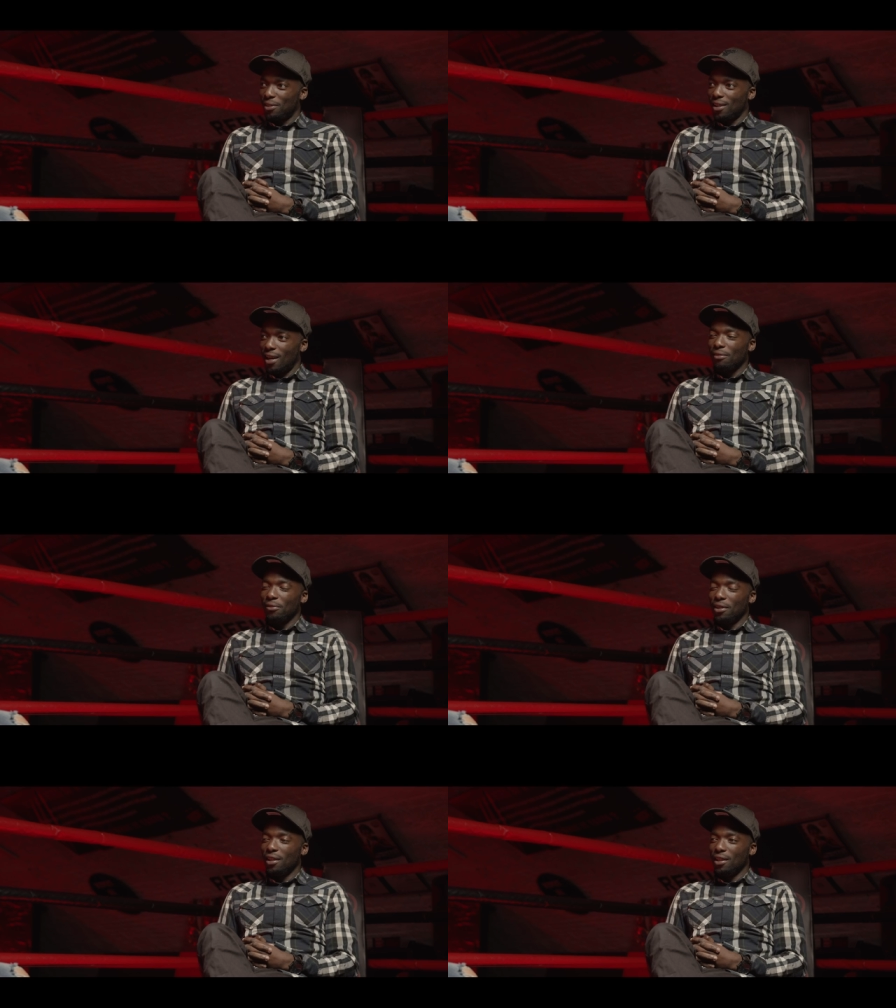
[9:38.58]
I was like, I
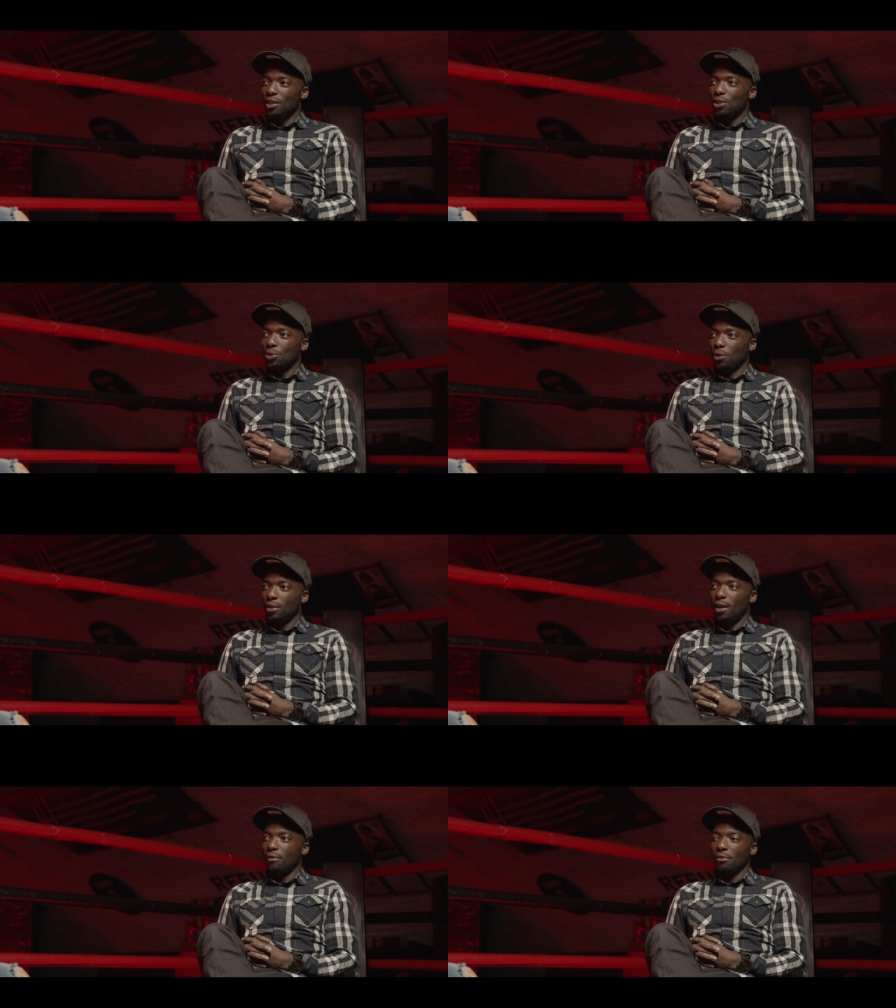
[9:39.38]
really
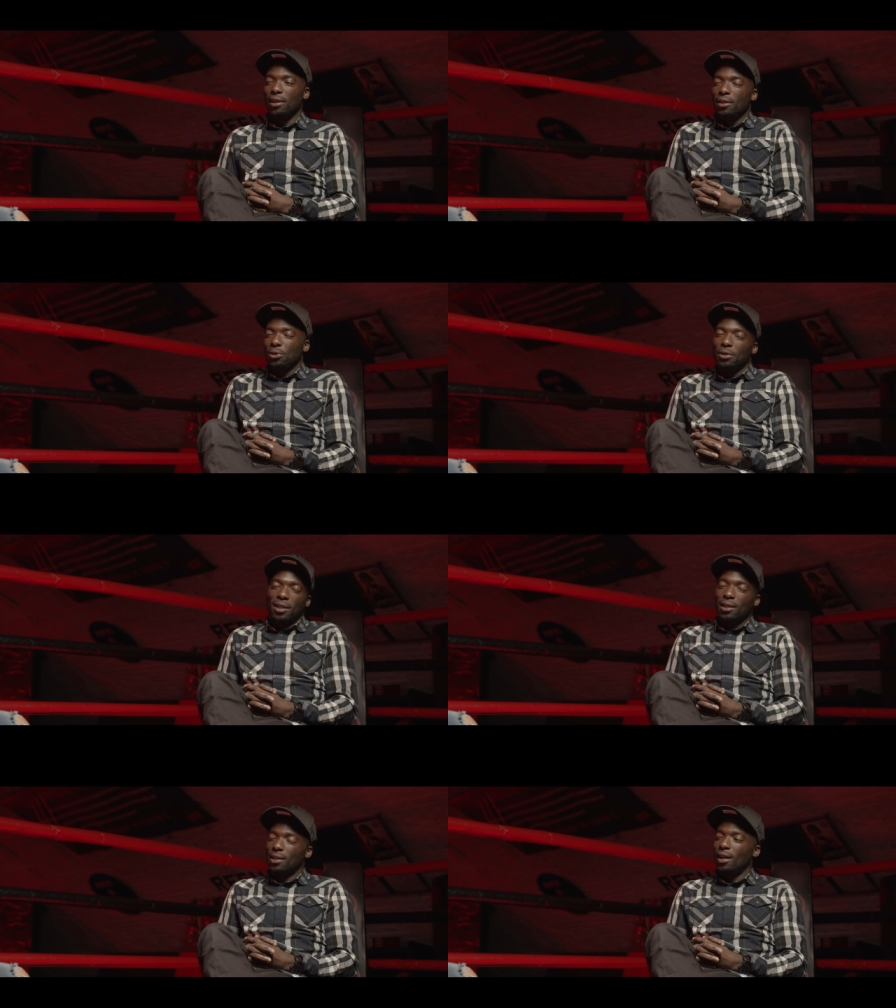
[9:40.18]
enjoyed
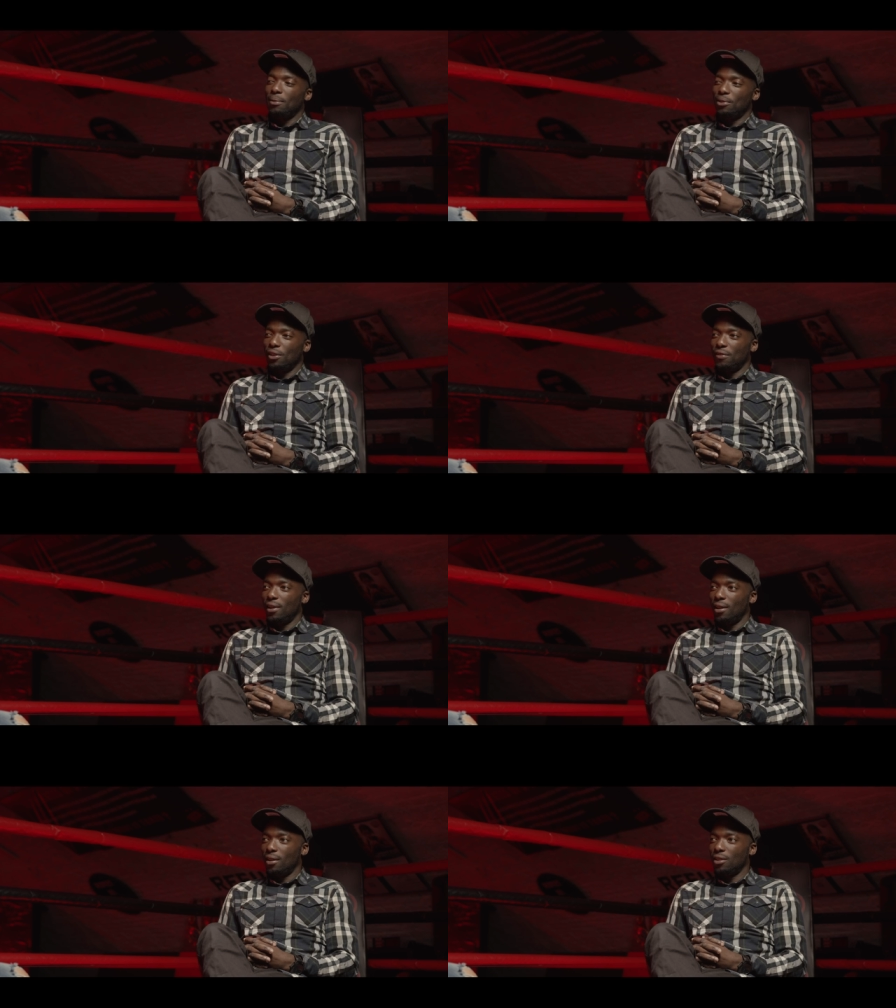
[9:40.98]
that time over
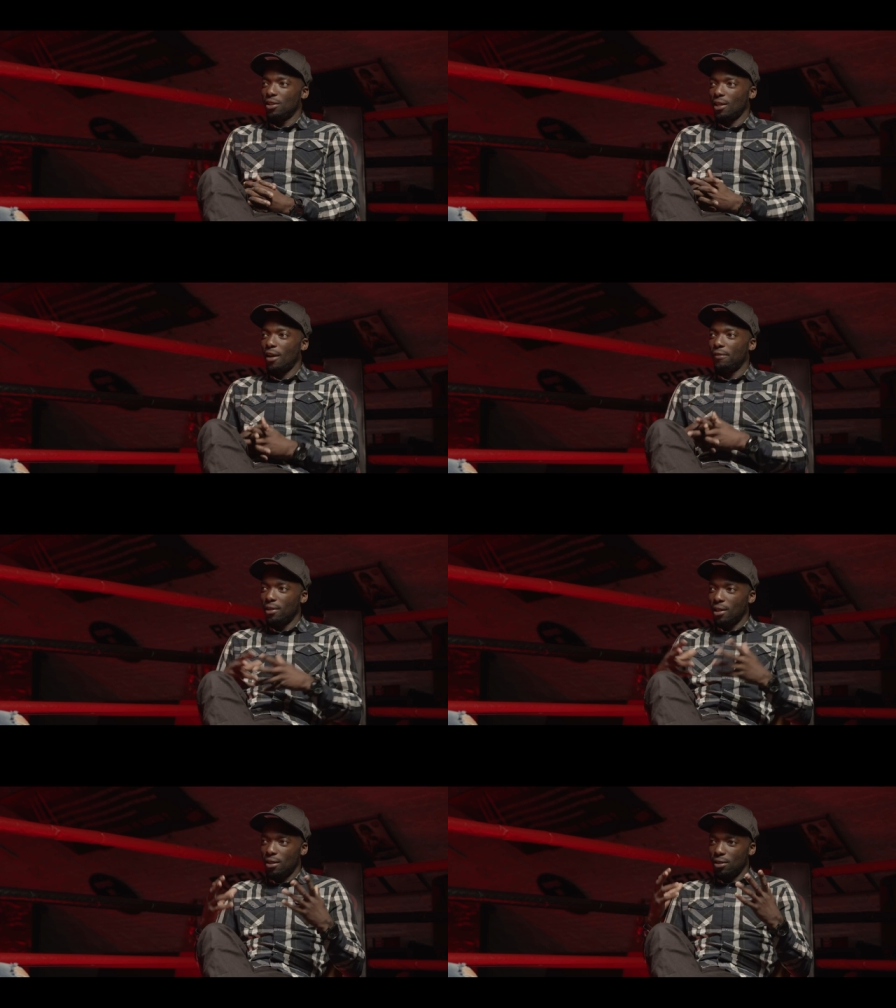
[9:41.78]
there, and just
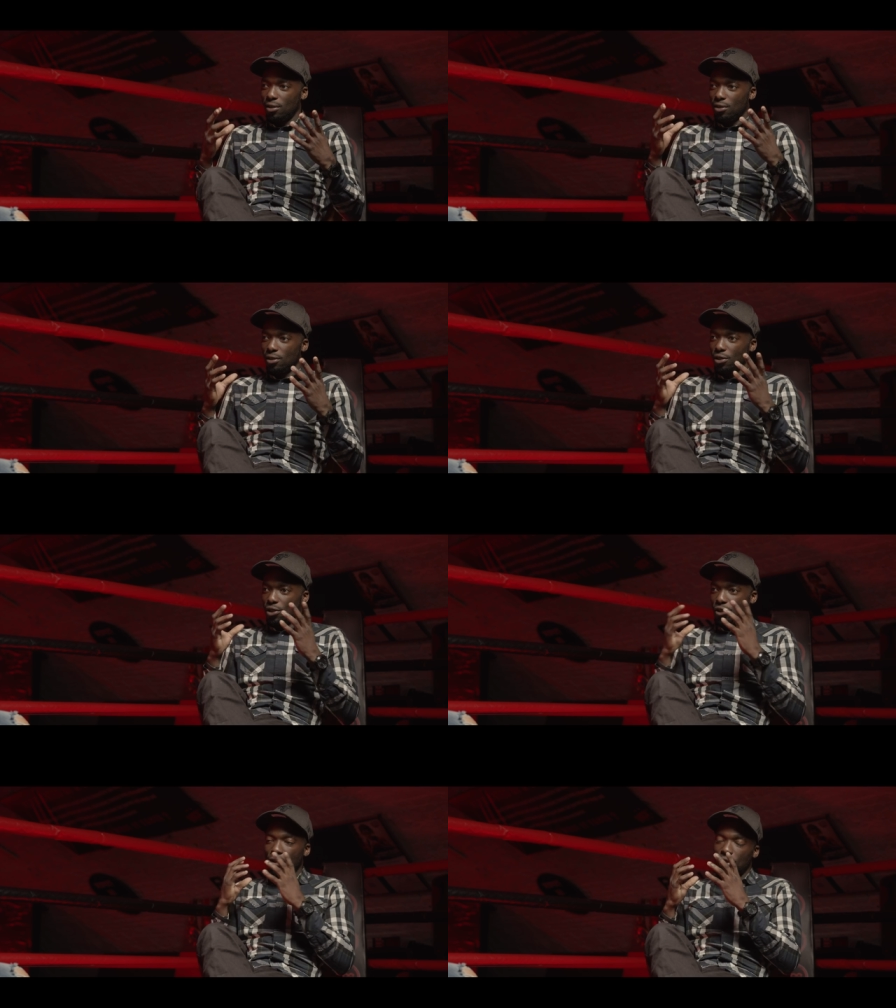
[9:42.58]
having that
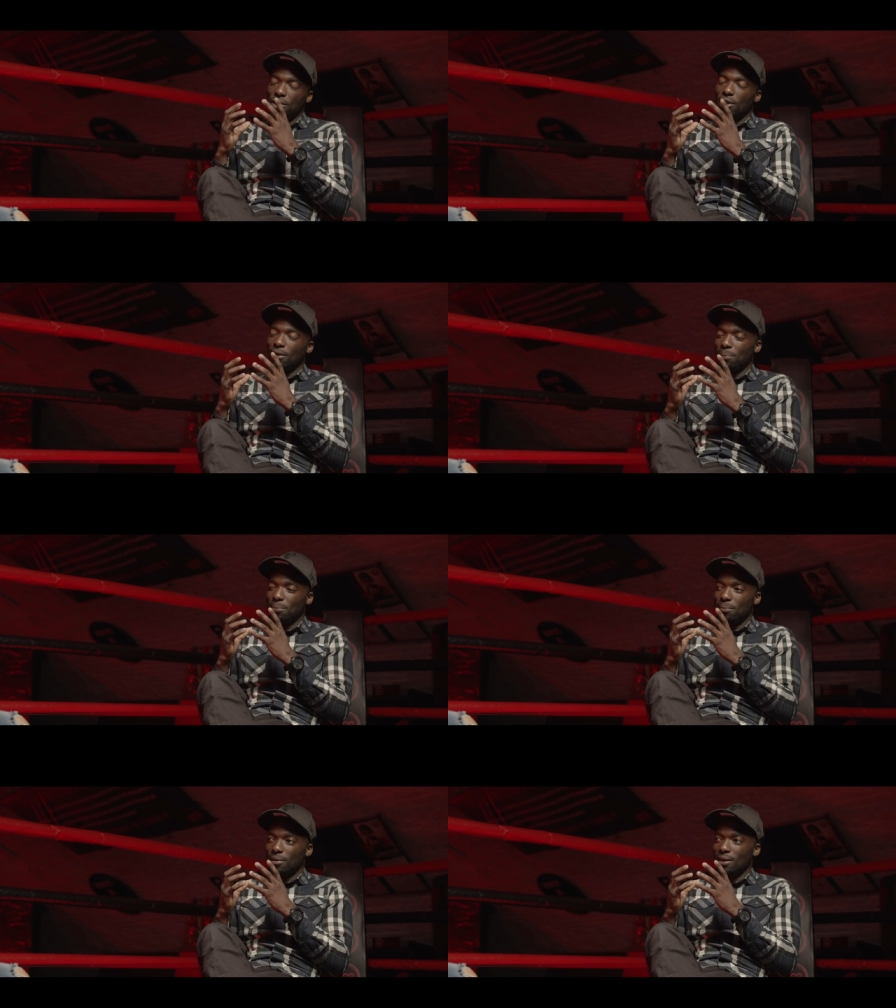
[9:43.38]
structure
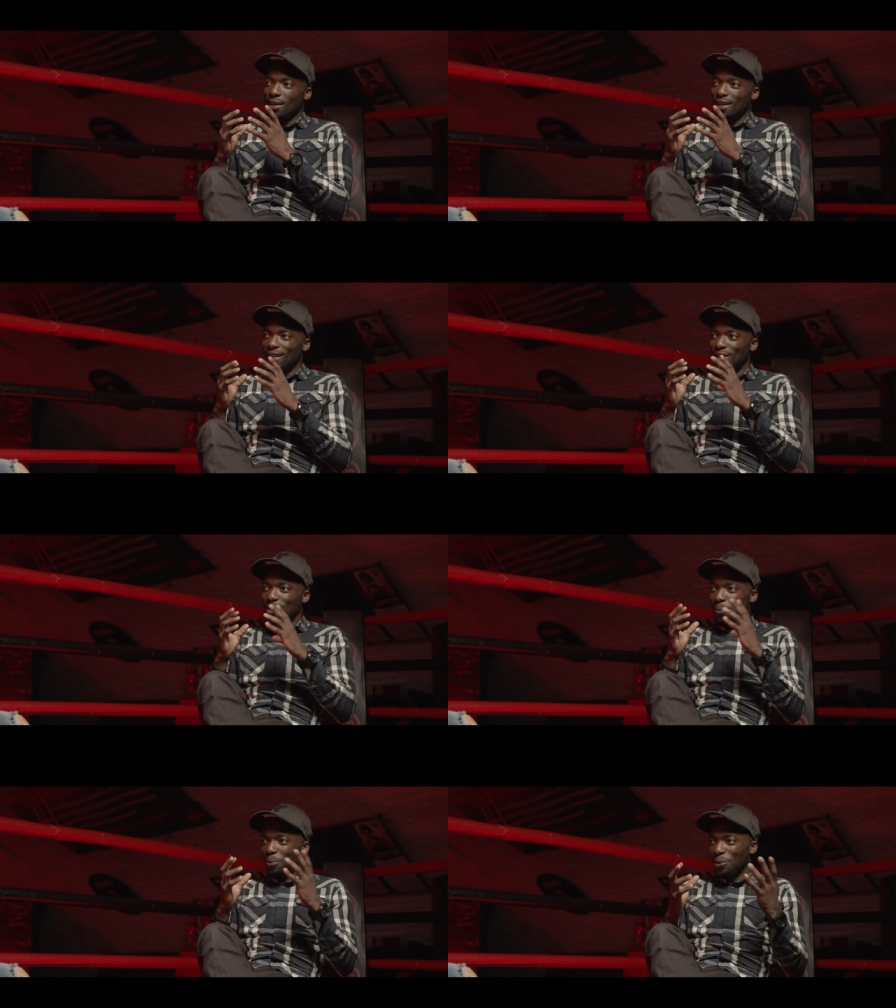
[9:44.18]
and
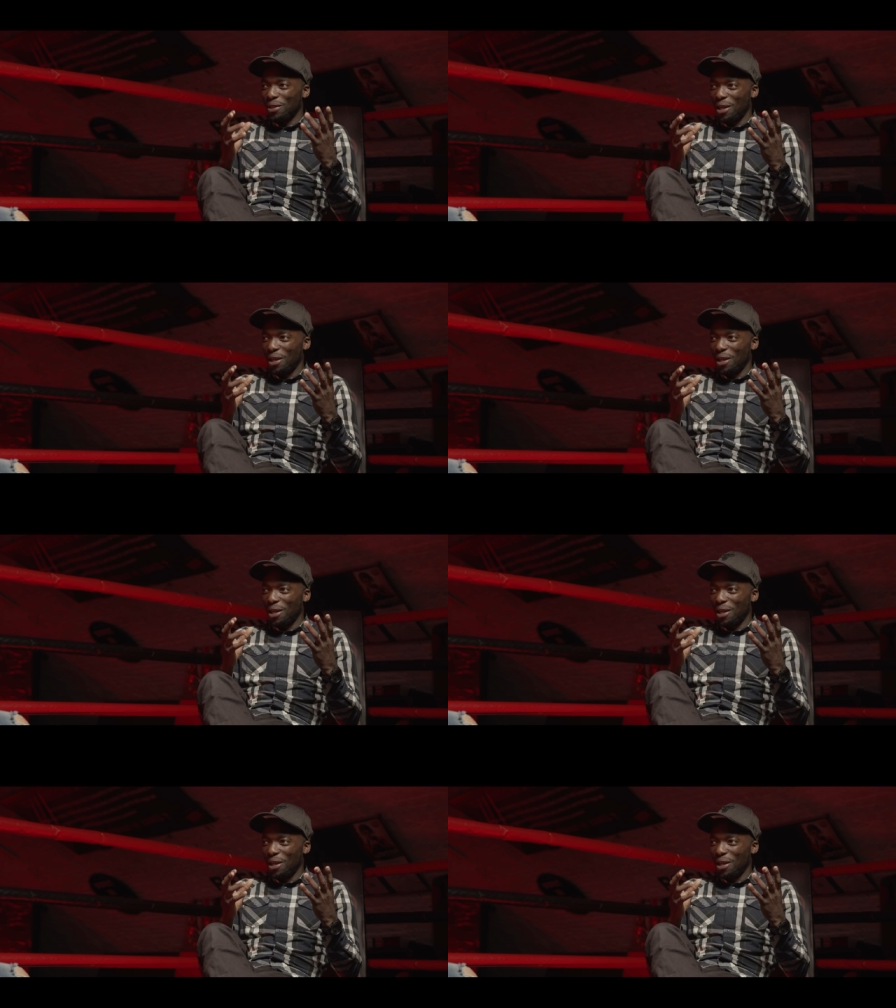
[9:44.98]
support